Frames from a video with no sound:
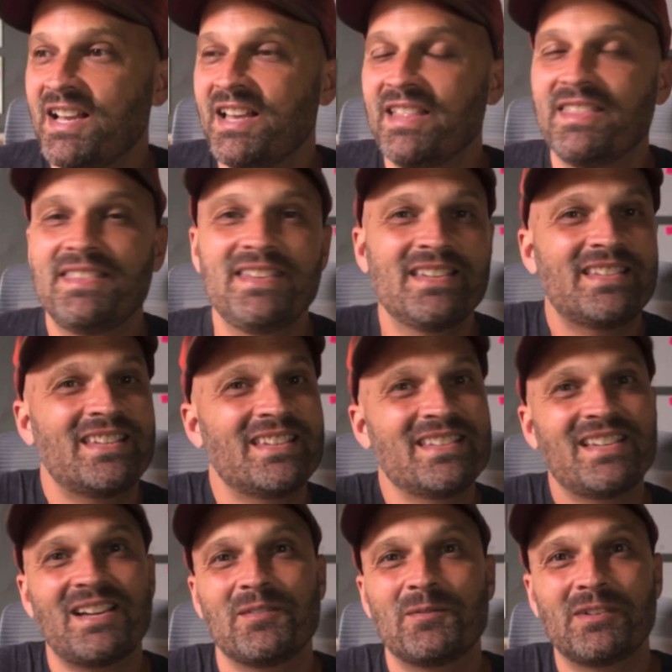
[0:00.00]
This is
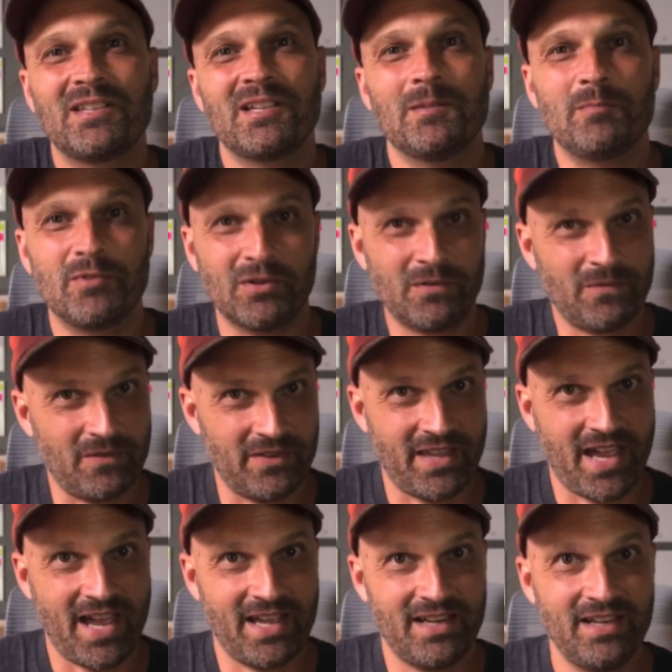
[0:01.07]
not really a book for
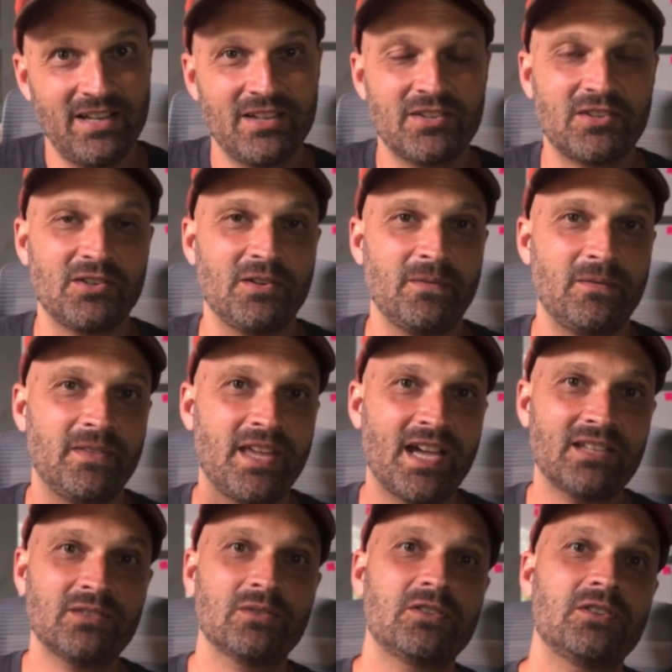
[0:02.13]
that. So if
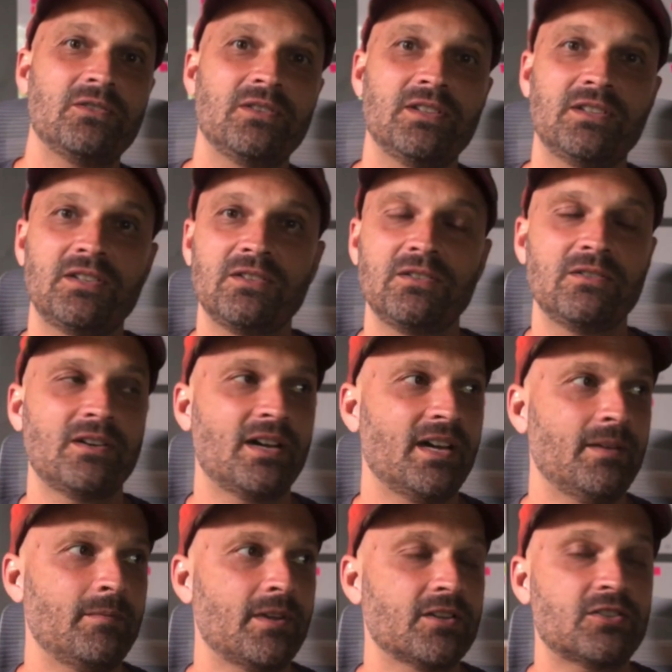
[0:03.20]
that's what you're into,
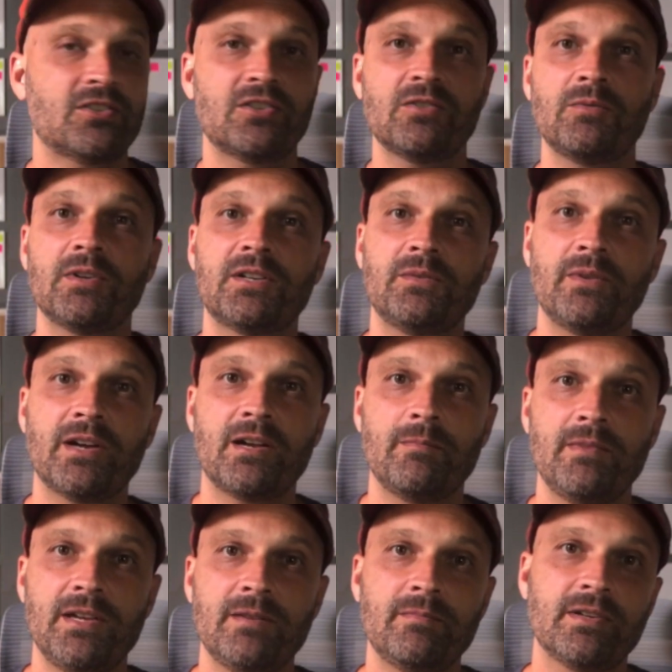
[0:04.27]
I'm not sure what to
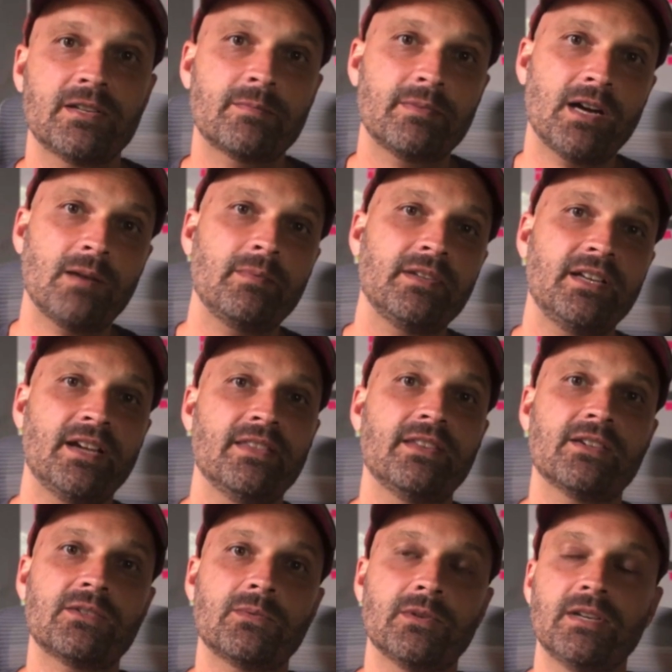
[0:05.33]
recommend, but it's probably not
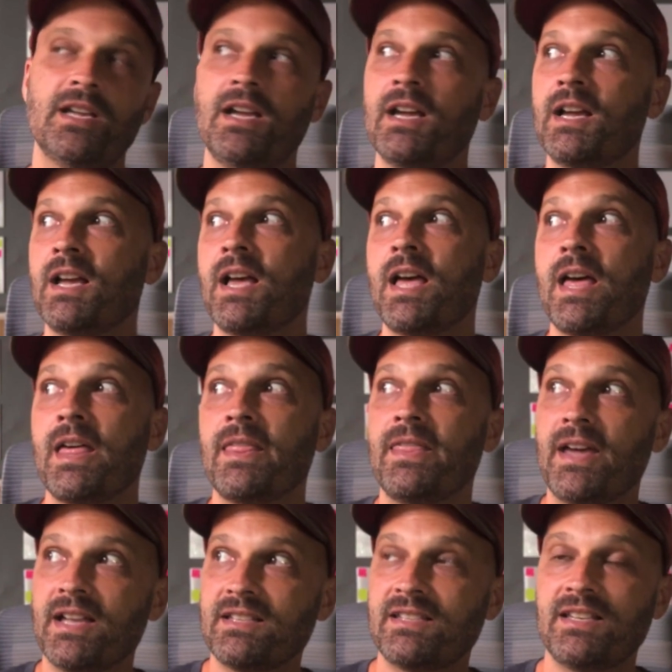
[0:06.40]
this one.
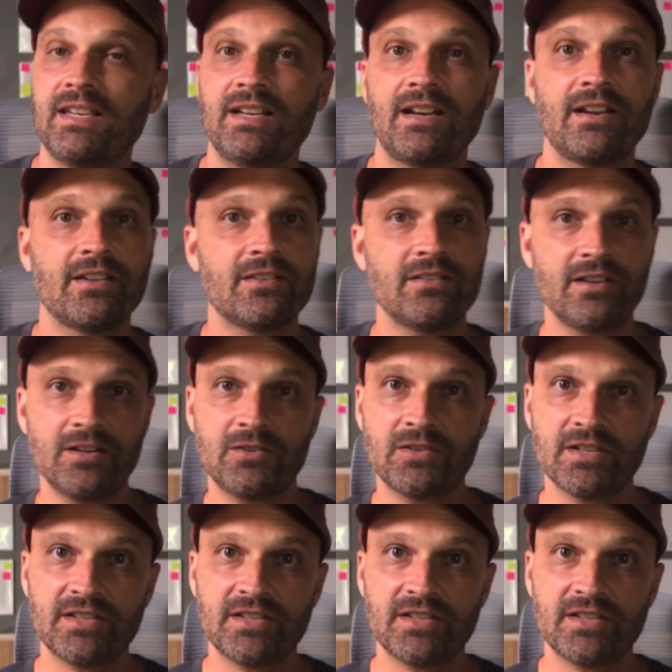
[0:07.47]
That said, another interest